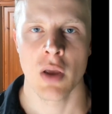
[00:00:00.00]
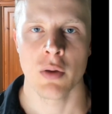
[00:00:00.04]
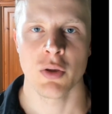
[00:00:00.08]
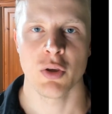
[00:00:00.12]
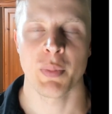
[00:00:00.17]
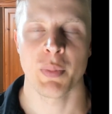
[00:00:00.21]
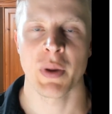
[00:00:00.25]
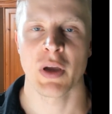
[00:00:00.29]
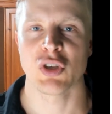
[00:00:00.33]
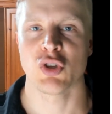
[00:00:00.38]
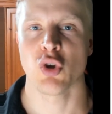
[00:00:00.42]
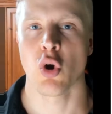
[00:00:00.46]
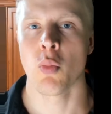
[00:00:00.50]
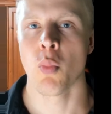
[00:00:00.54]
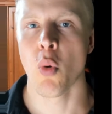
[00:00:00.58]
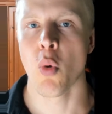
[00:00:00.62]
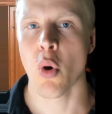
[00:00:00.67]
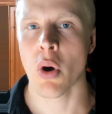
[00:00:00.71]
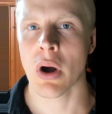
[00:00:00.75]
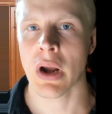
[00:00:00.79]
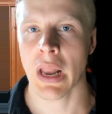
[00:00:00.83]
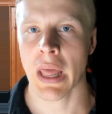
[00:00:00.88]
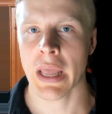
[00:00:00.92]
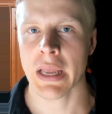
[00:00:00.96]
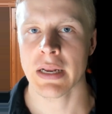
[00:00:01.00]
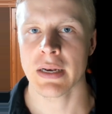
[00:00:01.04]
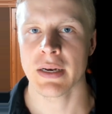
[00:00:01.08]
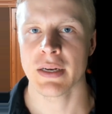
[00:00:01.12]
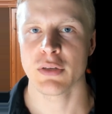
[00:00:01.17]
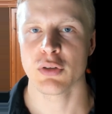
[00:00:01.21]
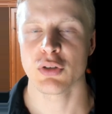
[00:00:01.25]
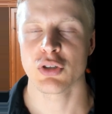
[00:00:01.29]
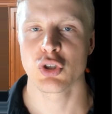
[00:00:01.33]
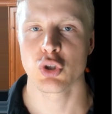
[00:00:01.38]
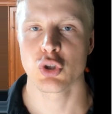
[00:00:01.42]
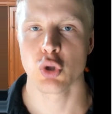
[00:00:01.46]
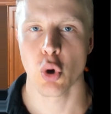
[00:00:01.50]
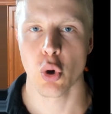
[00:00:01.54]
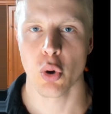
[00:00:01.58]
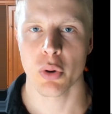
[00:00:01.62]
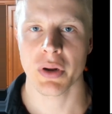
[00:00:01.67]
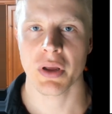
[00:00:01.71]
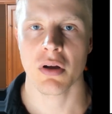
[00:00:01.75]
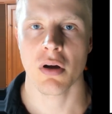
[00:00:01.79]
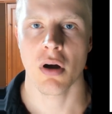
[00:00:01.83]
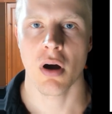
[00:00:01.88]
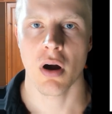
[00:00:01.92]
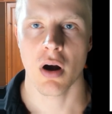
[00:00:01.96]
because you're more likely to store
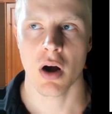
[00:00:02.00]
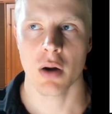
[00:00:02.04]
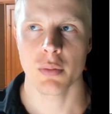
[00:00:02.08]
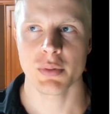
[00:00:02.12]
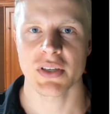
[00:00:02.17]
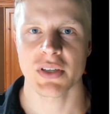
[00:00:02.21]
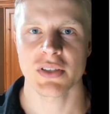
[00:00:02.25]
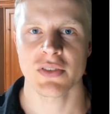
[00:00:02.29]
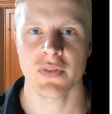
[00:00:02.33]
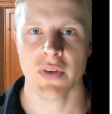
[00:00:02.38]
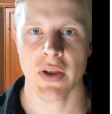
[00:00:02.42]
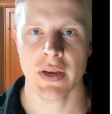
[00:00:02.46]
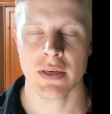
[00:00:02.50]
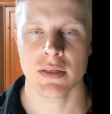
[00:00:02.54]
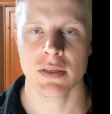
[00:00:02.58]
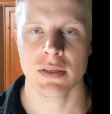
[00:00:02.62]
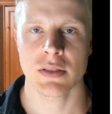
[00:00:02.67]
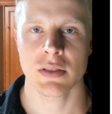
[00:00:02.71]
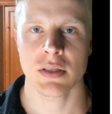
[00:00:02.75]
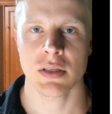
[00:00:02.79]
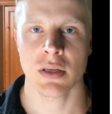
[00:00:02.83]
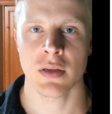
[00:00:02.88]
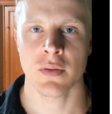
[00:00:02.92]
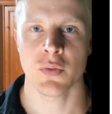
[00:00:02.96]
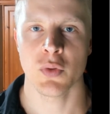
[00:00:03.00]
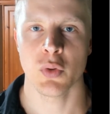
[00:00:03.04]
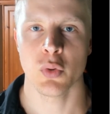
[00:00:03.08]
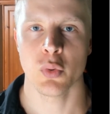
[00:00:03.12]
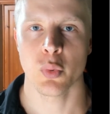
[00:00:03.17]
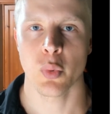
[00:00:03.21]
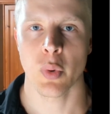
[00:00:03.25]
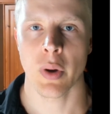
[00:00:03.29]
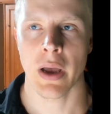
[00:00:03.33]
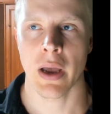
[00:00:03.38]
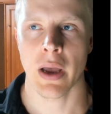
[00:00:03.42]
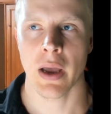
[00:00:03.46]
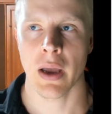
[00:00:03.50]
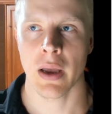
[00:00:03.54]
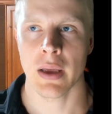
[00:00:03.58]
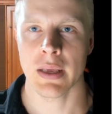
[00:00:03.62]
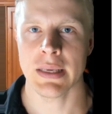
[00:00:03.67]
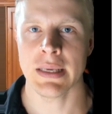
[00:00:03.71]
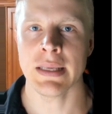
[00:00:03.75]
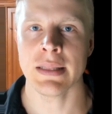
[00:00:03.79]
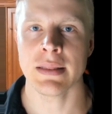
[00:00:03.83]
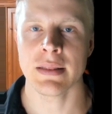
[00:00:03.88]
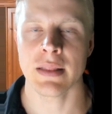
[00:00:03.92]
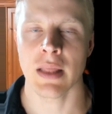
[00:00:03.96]
the carbs as fat if you uh,
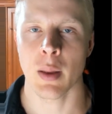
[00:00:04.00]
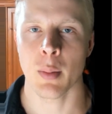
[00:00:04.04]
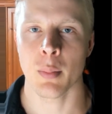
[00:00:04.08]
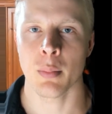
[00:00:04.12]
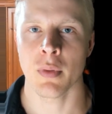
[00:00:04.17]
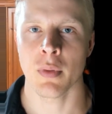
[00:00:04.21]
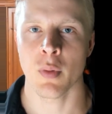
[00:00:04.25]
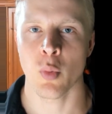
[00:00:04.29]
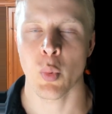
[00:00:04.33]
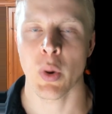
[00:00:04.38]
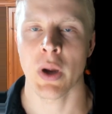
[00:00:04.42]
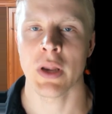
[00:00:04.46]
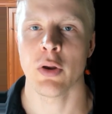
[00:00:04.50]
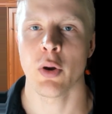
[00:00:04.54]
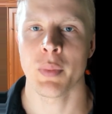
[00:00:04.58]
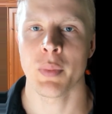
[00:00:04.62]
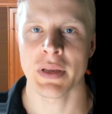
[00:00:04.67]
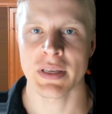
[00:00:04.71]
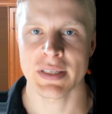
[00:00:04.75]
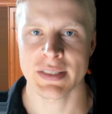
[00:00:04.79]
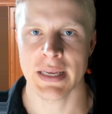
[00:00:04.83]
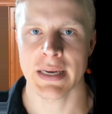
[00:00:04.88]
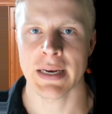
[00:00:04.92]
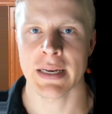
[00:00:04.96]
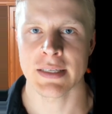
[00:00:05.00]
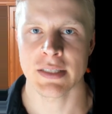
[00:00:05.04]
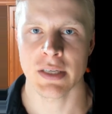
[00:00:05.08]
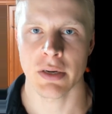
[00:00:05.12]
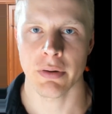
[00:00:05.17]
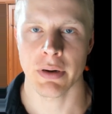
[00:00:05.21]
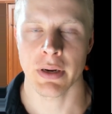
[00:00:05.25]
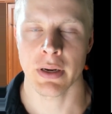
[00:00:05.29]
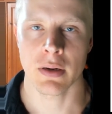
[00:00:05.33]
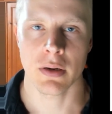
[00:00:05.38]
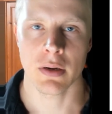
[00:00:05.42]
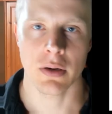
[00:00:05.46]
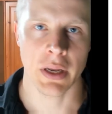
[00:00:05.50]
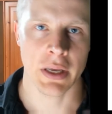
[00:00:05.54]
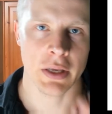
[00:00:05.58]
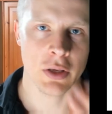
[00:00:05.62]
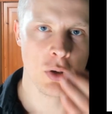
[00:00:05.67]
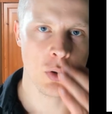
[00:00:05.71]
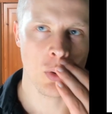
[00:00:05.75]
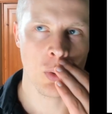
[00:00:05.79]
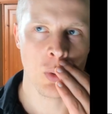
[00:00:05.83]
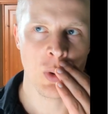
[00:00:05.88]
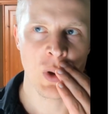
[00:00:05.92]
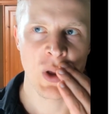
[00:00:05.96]
eat them while you're being sedentary like
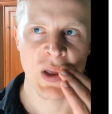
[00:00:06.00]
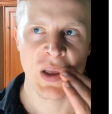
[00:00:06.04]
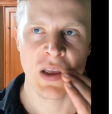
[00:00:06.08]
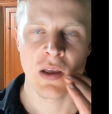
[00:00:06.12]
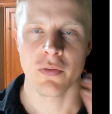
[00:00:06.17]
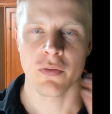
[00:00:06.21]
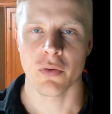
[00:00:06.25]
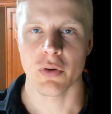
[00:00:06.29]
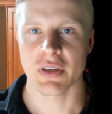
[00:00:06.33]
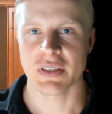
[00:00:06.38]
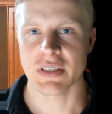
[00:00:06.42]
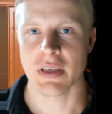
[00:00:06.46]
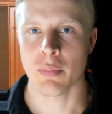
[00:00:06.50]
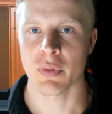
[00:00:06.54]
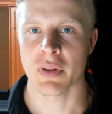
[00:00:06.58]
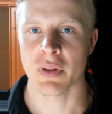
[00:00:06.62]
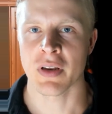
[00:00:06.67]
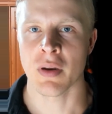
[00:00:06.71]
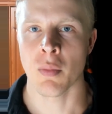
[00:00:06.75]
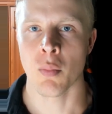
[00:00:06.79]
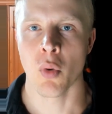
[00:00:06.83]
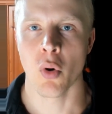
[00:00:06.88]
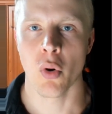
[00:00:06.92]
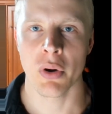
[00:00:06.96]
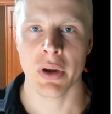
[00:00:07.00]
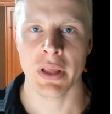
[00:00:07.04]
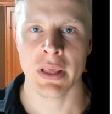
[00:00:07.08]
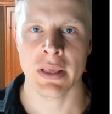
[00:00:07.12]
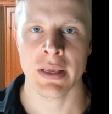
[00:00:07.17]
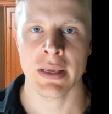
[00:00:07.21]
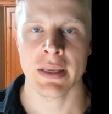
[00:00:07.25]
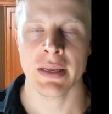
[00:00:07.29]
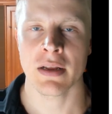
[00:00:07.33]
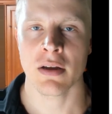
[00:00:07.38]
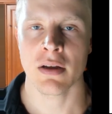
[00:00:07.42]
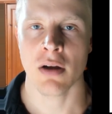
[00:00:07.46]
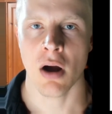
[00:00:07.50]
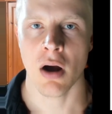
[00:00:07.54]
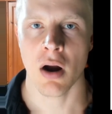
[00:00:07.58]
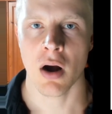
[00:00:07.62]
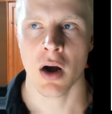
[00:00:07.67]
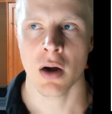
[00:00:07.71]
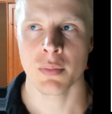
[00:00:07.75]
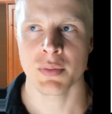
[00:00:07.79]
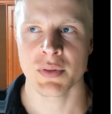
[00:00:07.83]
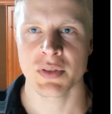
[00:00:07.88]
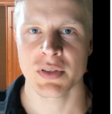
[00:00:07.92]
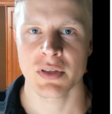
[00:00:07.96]
you know for example in the morning eating
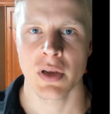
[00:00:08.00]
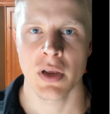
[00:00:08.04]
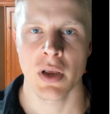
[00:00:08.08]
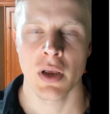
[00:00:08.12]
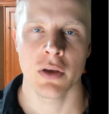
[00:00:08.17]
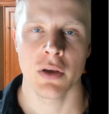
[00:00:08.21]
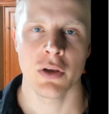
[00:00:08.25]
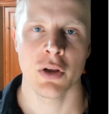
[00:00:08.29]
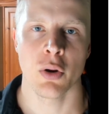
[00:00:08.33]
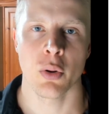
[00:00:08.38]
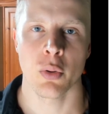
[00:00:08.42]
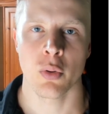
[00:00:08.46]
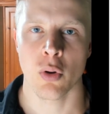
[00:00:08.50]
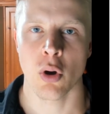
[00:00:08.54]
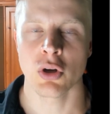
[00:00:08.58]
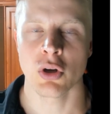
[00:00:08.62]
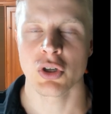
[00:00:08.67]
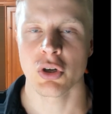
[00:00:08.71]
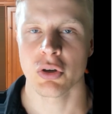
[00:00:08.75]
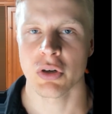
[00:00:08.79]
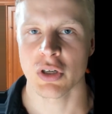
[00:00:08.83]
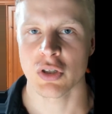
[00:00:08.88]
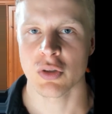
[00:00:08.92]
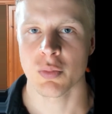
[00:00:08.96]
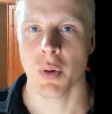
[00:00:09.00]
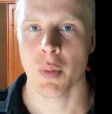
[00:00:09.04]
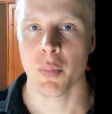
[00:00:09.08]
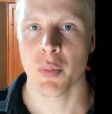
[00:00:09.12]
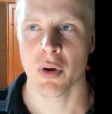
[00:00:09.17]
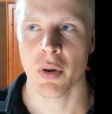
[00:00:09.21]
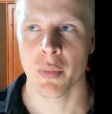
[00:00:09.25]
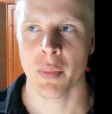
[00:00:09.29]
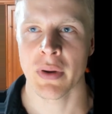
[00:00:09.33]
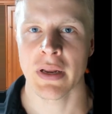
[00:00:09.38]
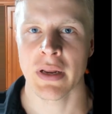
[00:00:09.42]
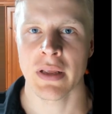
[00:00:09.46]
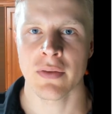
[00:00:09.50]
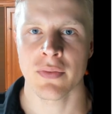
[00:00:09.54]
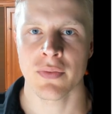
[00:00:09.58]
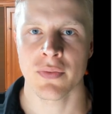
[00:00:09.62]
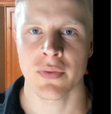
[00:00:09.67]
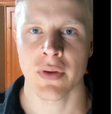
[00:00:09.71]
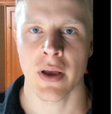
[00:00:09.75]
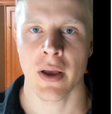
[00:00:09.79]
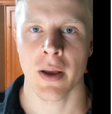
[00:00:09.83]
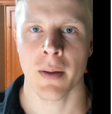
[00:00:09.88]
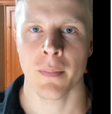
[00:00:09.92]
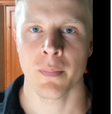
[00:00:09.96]
carbs you know contrary to popular
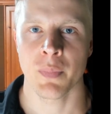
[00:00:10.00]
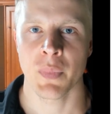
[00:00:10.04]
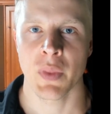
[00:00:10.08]
belief um,